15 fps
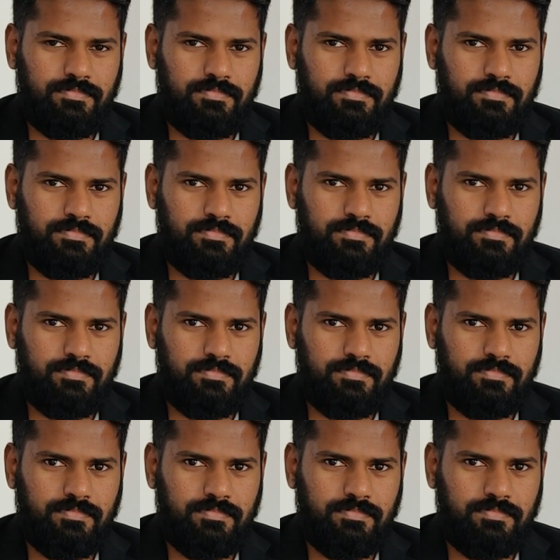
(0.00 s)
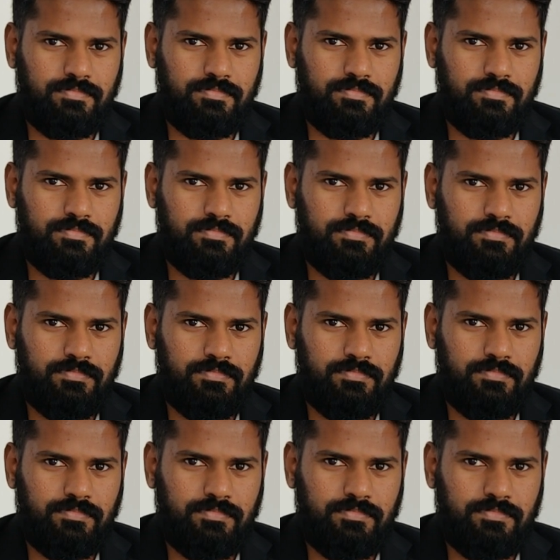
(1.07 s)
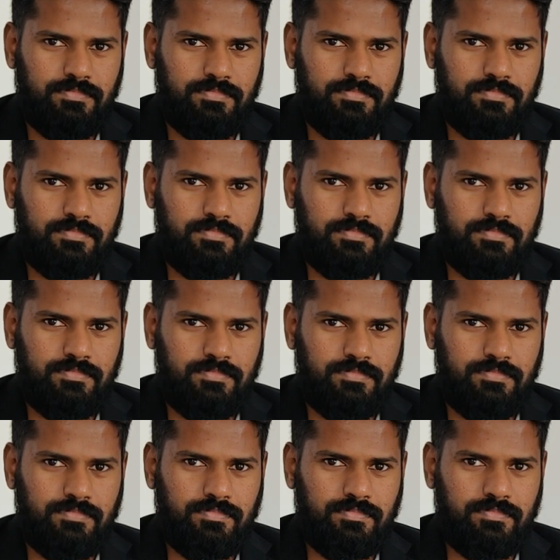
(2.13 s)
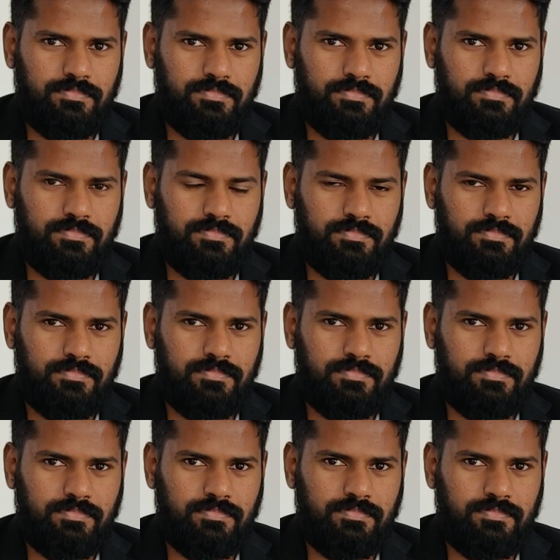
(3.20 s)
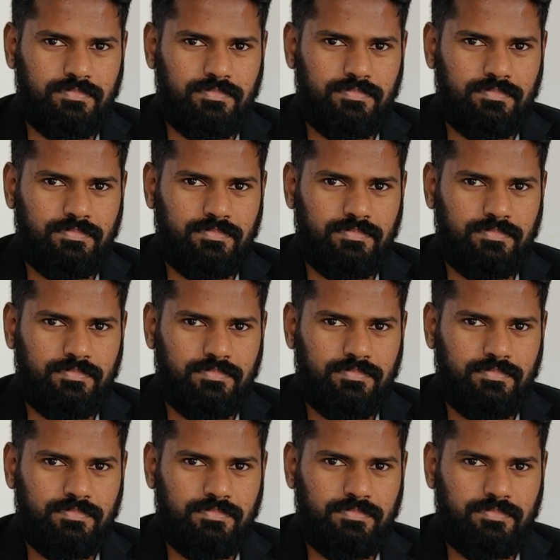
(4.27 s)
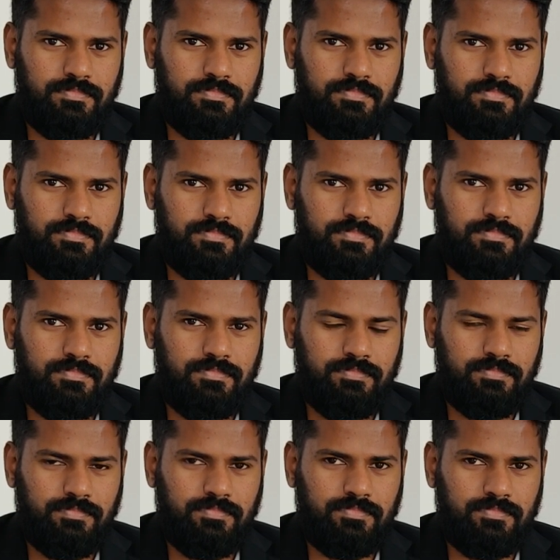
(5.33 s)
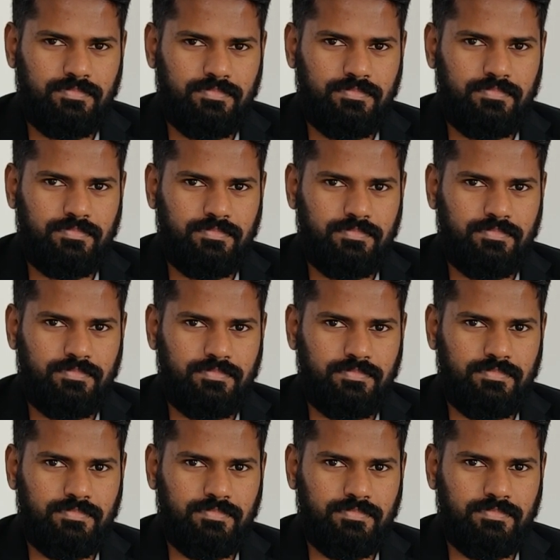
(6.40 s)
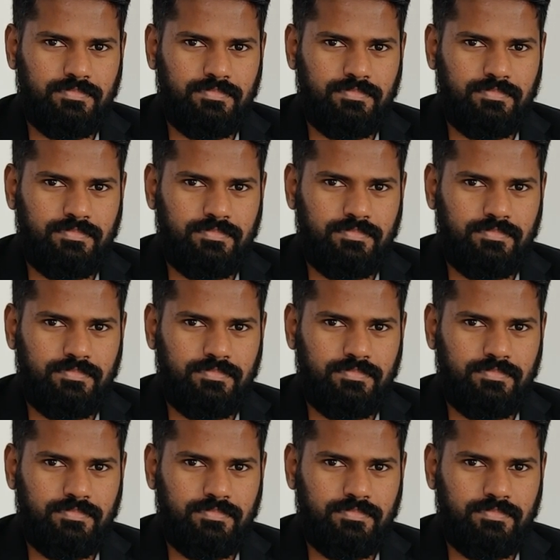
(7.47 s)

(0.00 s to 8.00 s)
This person isn't speaking.